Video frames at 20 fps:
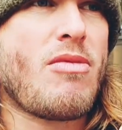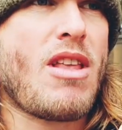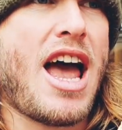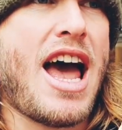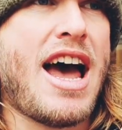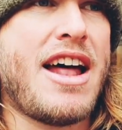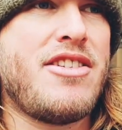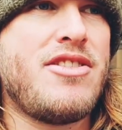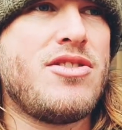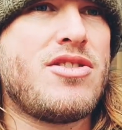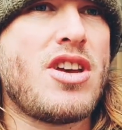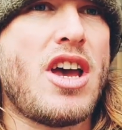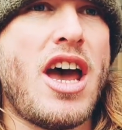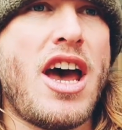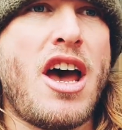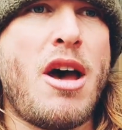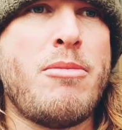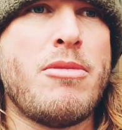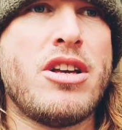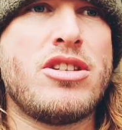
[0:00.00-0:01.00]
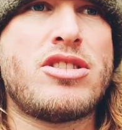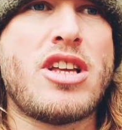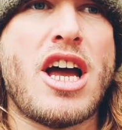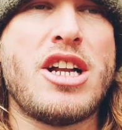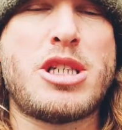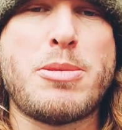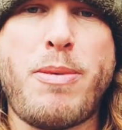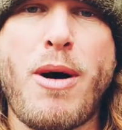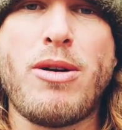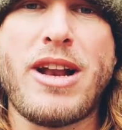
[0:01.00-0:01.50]
and a
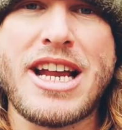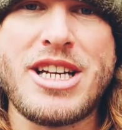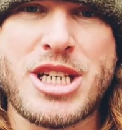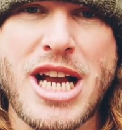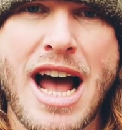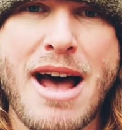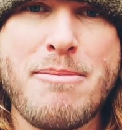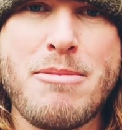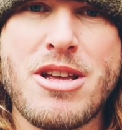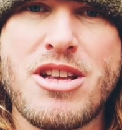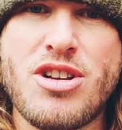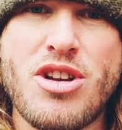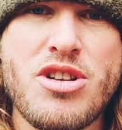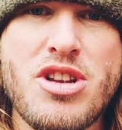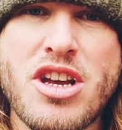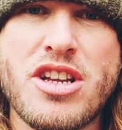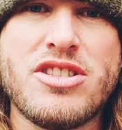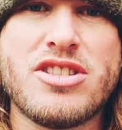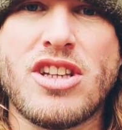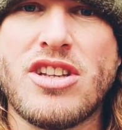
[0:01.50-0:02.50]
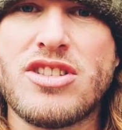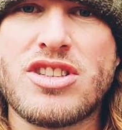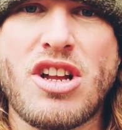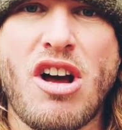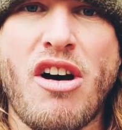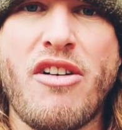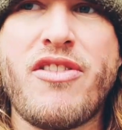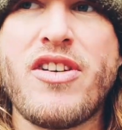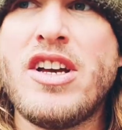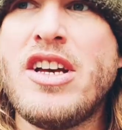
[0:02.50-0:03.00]
chipotle jam and onions and
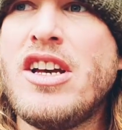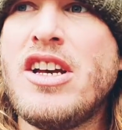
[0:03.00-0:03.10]
stuff.